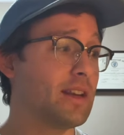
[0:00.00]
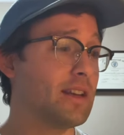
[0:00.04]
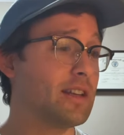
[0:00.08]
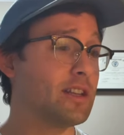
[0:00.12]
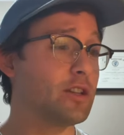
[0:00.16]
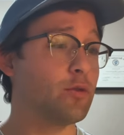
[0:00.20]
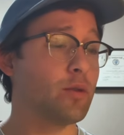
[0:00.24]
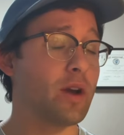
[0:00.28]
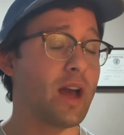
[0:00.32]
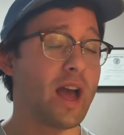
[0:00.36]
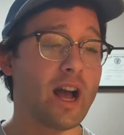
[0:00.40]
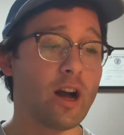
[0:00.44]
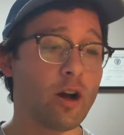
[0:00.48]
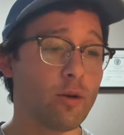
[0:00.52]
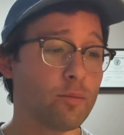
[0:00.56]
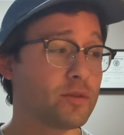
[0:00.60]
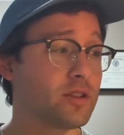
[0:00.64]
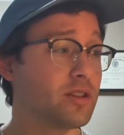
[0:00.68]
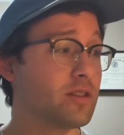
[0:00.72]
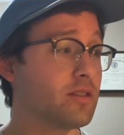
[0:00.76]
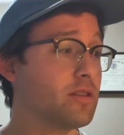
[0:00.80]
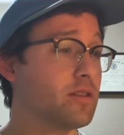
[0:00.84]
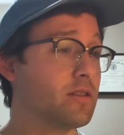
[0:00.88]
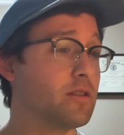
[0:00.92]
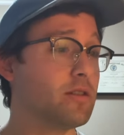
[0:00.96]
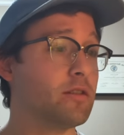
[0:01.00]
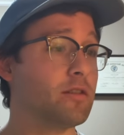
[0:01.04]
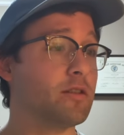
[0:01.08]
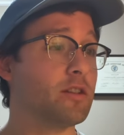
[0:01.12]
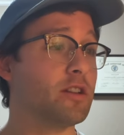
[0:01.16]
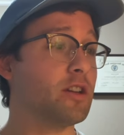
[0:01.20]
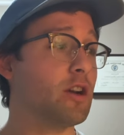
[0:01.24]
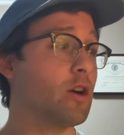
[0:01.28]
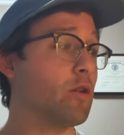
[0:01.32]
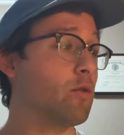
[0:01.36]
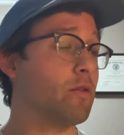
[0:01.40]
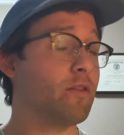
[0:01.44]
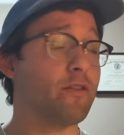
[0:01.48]
You helped, you
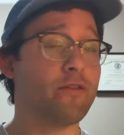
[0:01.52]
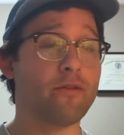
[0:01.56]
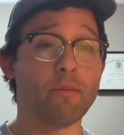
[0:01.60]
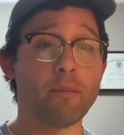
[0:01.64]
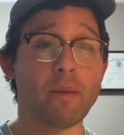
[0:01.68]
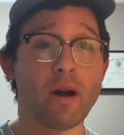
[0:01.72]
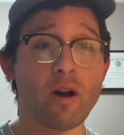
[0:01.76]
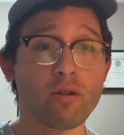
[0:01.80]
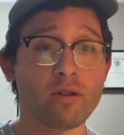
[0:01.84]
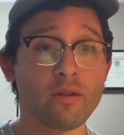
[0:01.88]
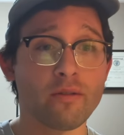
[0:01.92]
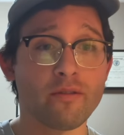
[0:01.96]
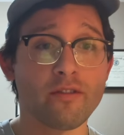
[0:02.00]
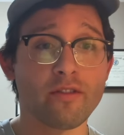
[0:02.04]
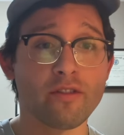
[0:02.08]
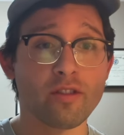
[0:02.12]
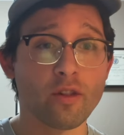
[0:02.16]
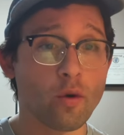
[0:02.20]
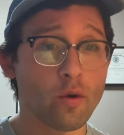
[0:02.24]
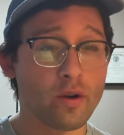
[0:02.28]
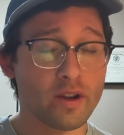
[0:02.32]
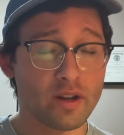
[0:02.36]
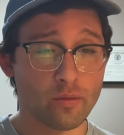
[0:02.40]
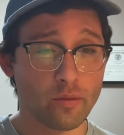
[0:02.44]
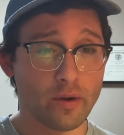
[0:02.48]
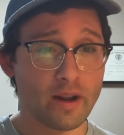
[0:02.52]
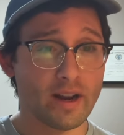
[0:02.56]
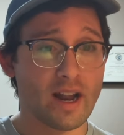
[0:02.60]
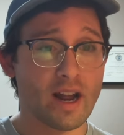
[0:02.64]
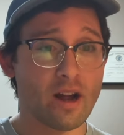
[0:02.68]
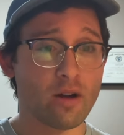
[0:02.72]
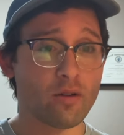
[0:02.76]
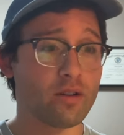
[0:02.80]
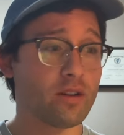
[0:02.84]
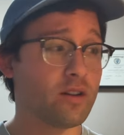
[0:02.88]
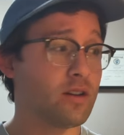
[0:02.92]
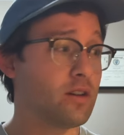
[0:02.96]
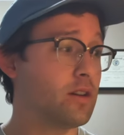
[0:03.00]
know, Malcolm Floyd went
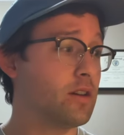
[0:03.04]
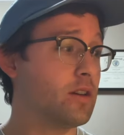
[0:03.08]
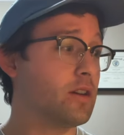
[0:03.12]
out,